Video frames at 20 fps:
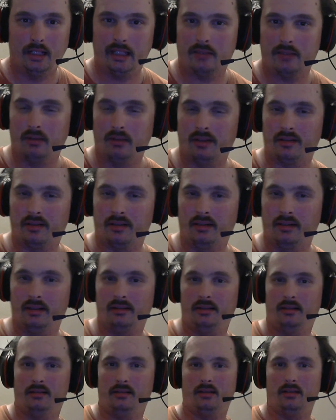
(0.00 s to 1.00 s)
as well as
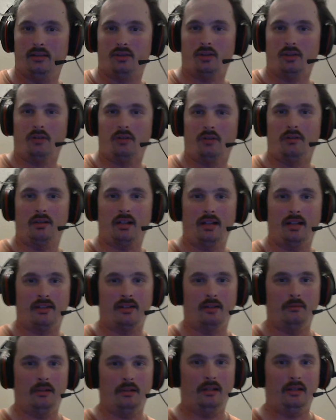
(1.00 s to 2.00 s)
listening to the show on
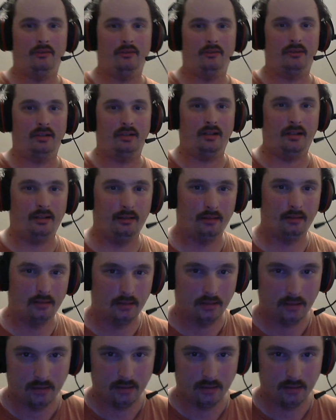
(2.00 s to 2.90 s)
ice.radio today.